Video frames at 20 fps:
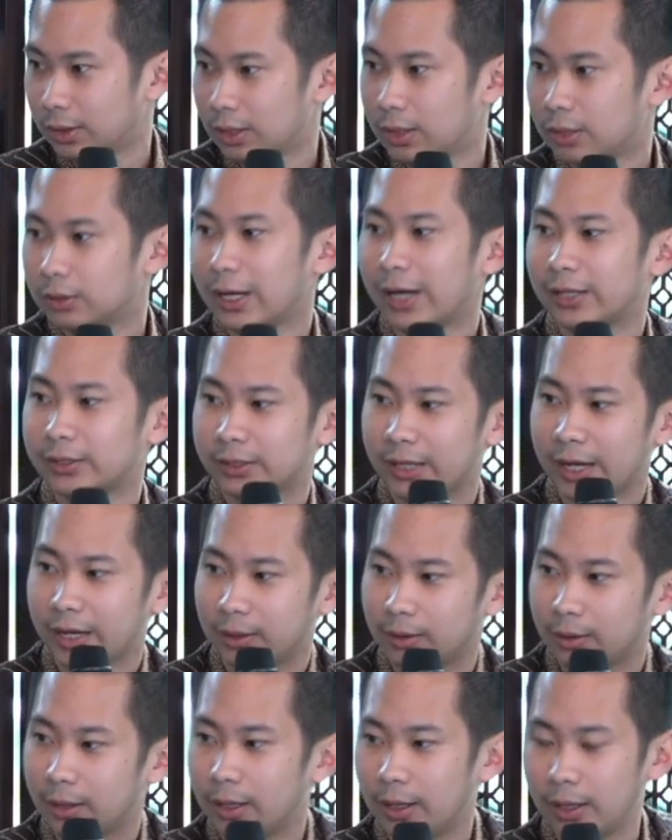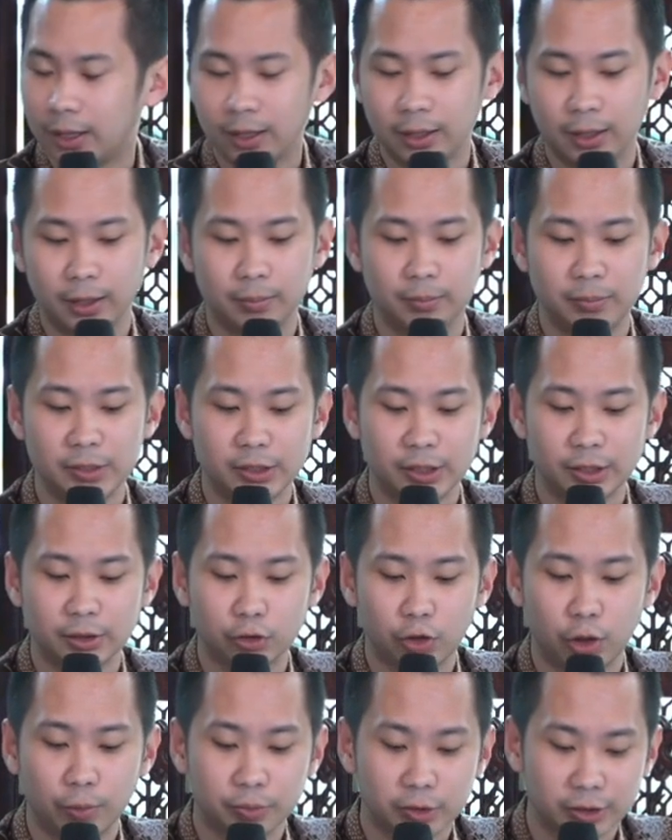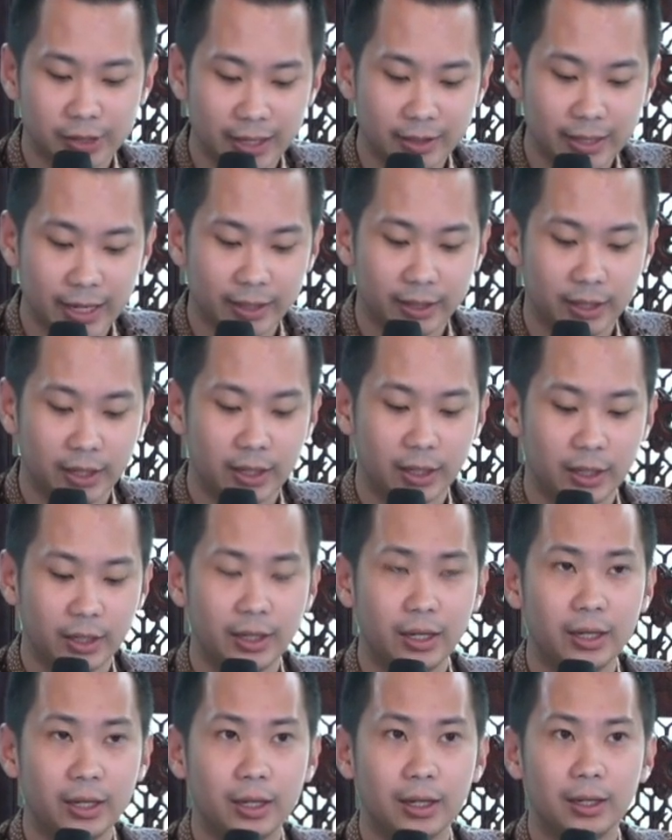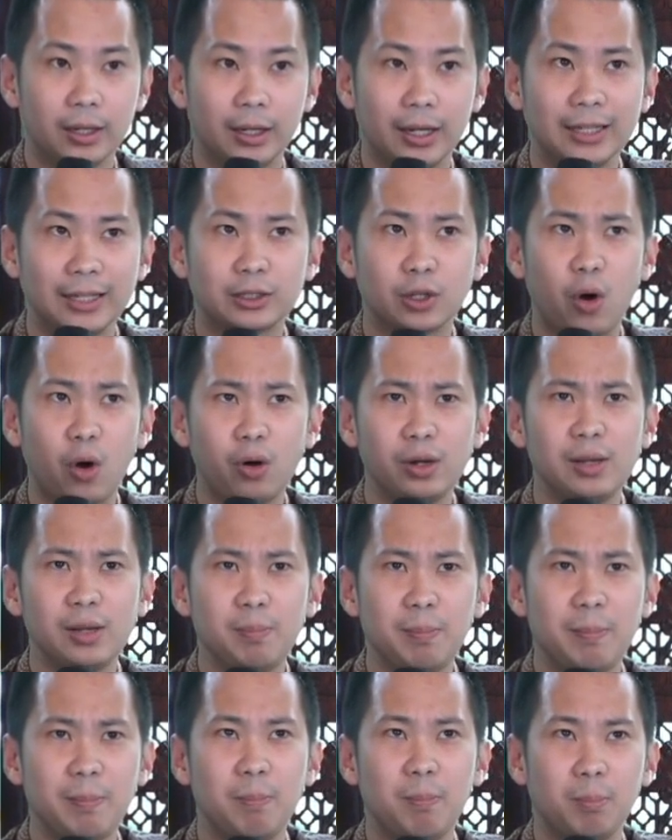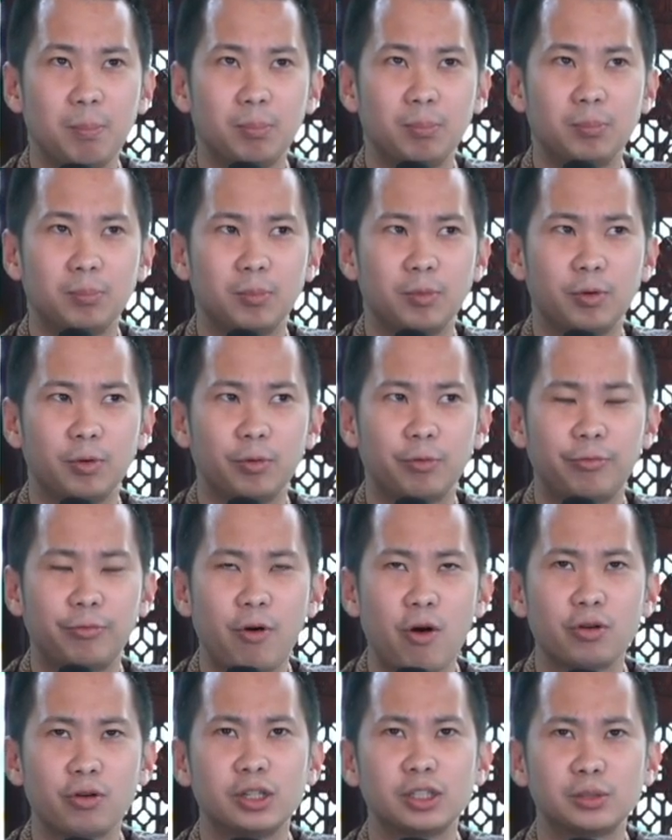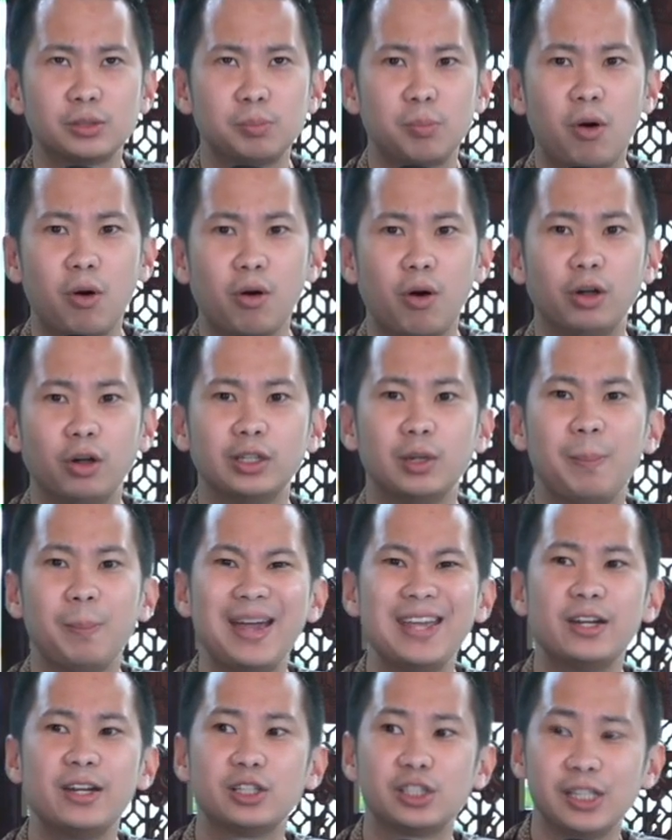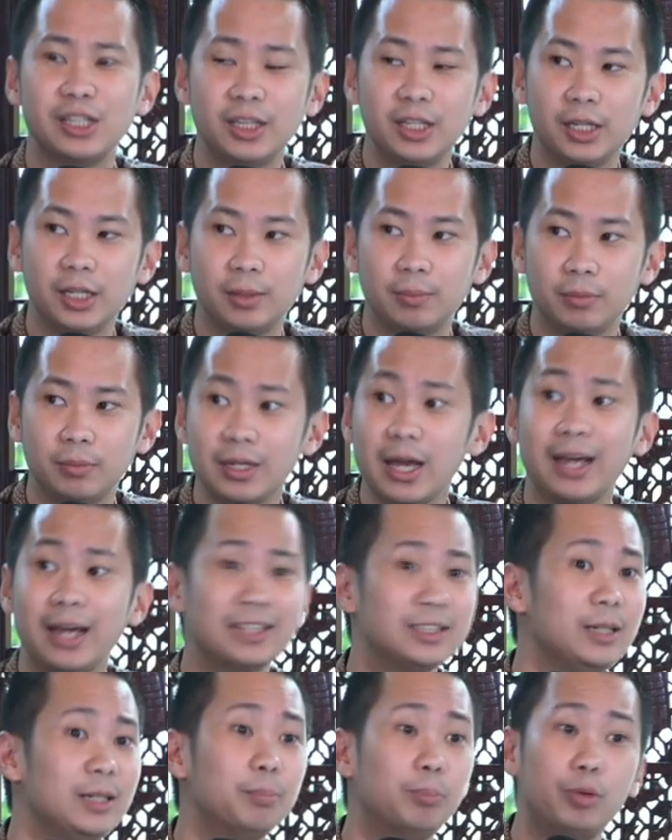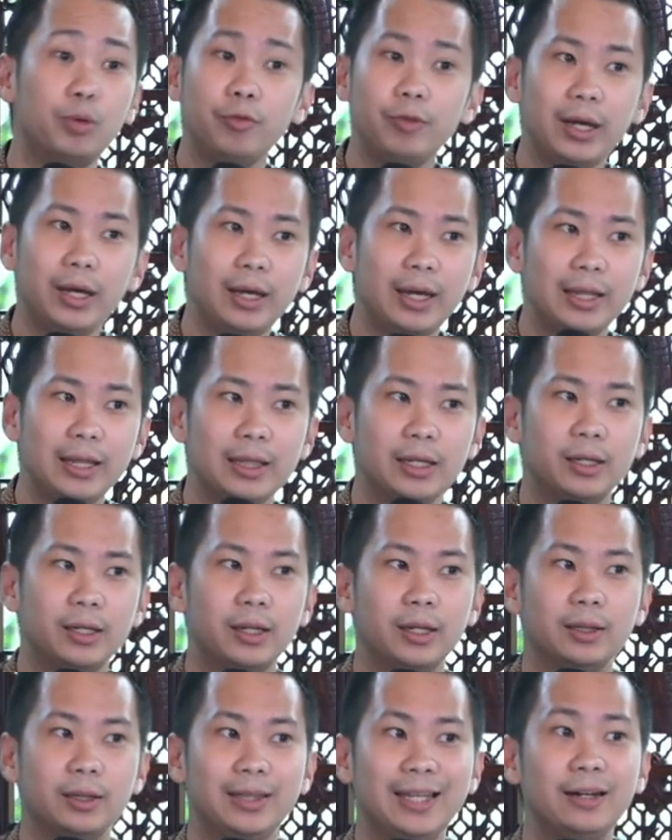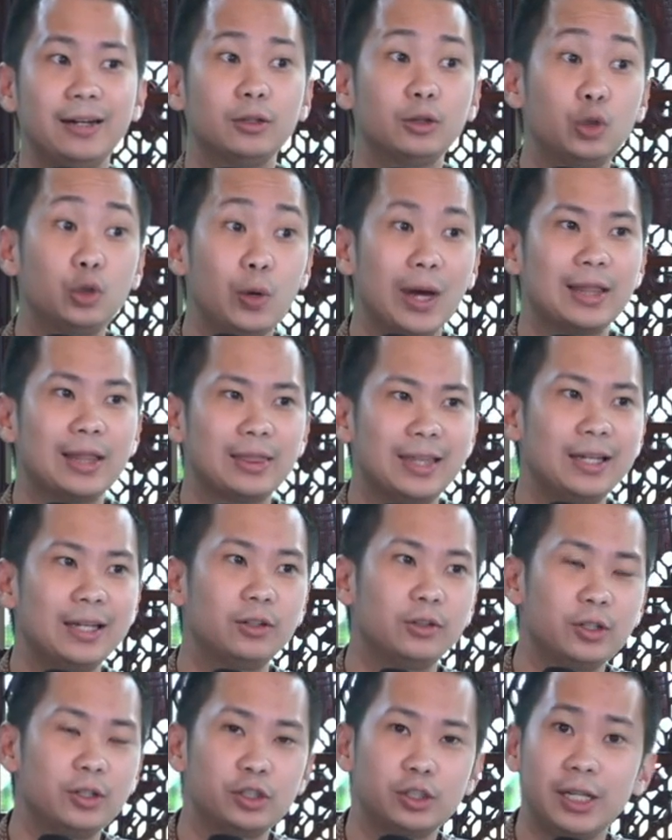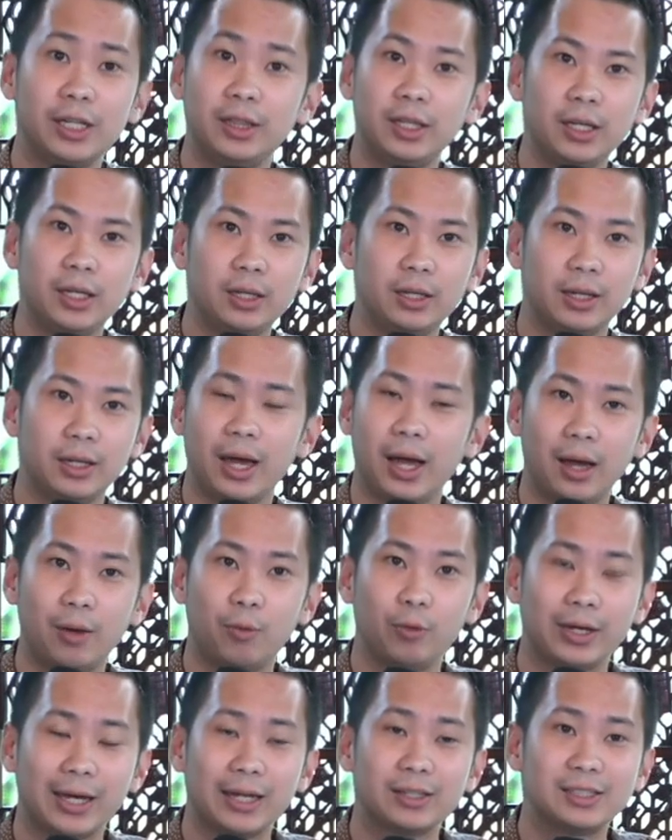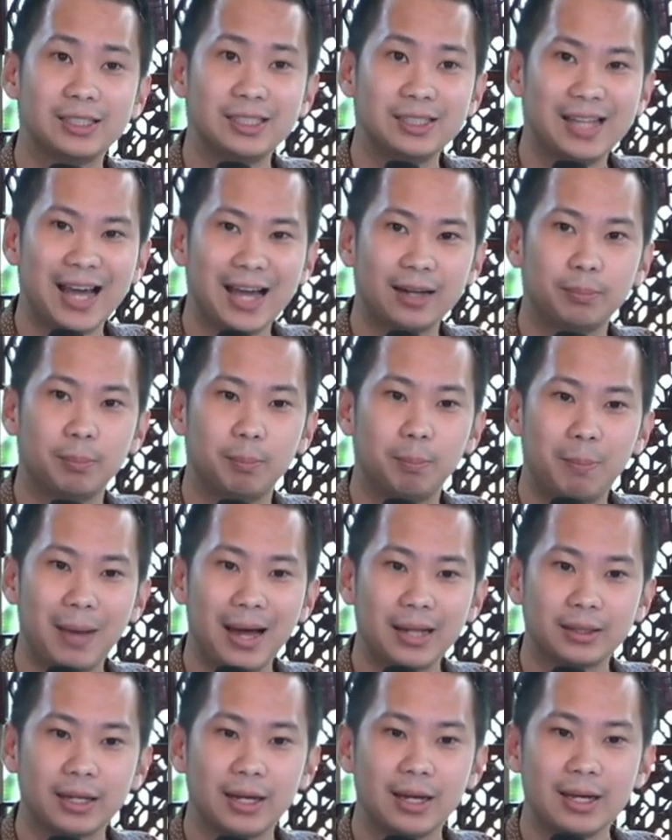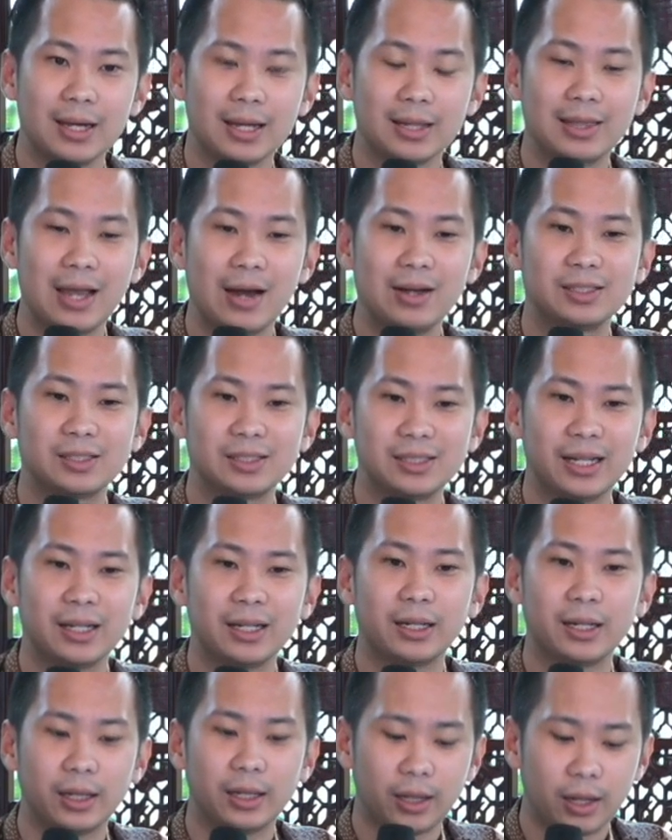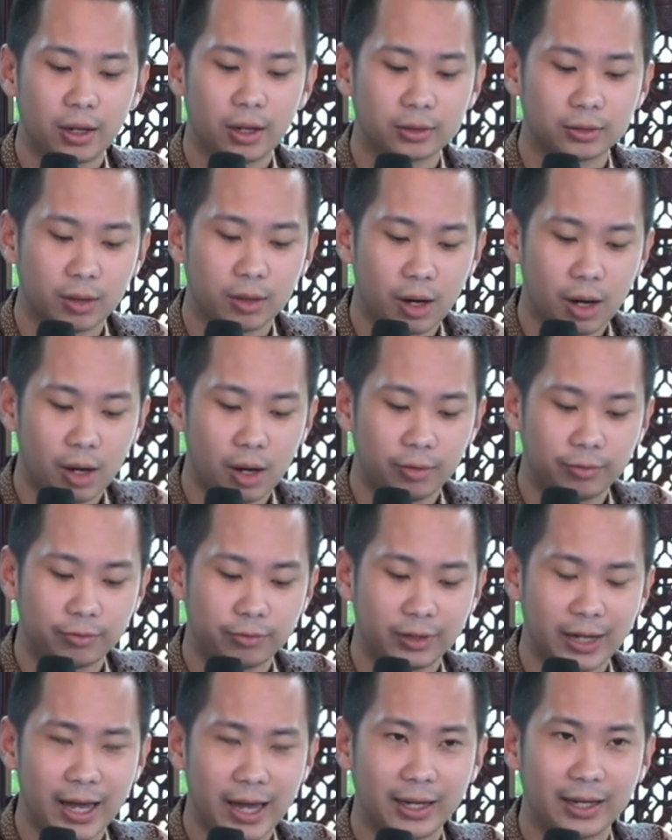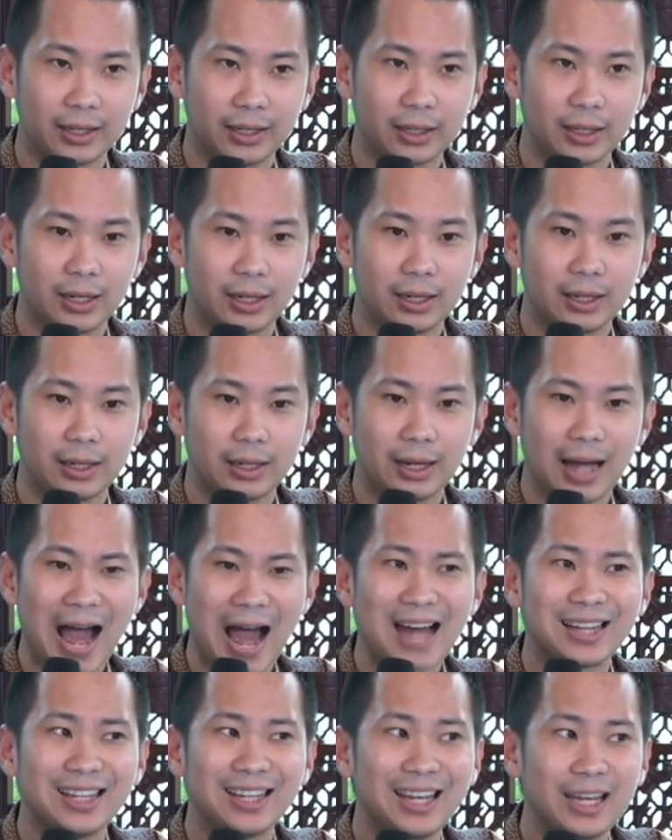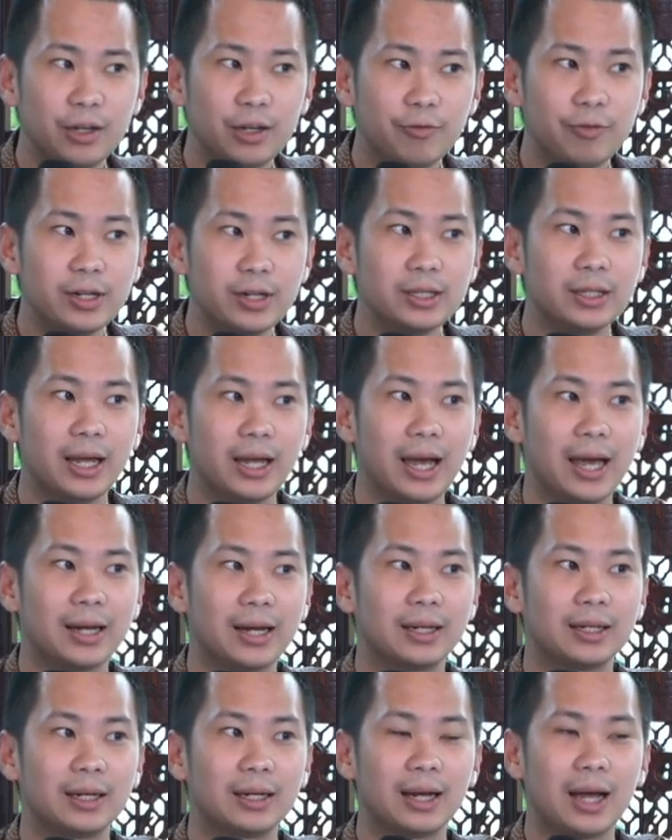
As like Mr. Sob said, like, it's only focused more on the major city. Yeah, it's improving in the tier 2 and tier 3 city. Yeah, we can see that, but there's still a lot of like uneven and